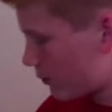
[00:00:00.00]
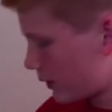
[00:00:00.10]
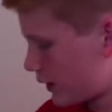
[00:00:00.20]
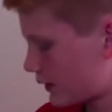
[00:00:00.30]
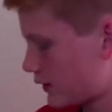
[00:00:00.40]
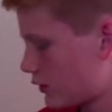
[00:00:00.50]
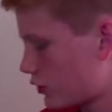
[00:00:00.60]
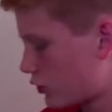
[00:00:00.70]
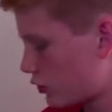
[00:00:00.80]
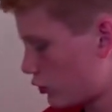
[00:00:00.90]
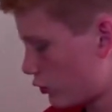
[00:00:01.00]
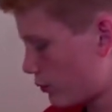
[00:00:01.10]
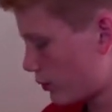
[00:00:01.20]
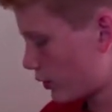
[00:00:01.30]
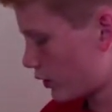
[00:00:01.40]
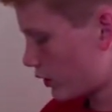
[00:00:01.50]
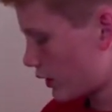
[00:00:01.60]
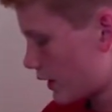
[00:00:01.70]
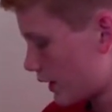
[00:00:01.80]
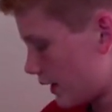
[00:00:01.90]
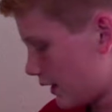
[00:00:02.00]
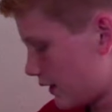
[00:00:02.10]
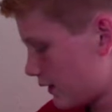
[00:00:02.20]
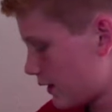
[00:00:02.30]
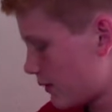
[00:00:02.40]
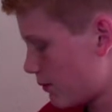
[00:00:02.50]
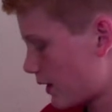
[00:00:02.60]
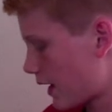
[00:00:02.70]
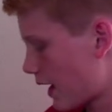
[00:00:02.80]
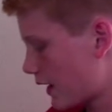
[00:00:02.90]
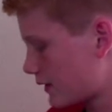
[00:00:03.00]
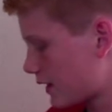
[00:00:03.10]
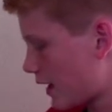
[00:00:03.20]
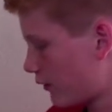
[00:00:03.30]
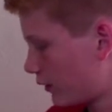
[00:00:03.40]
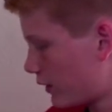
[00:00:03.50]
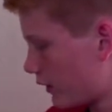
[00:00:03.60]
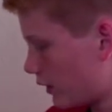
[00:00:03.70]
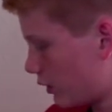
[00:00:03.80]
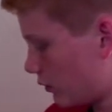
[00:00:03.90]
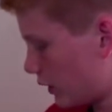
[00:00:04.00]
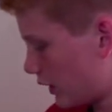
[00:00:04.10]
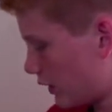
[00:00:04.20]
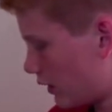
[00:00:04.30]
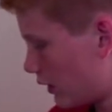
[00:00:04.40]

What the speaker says: because it's super easy, but it has everything you need.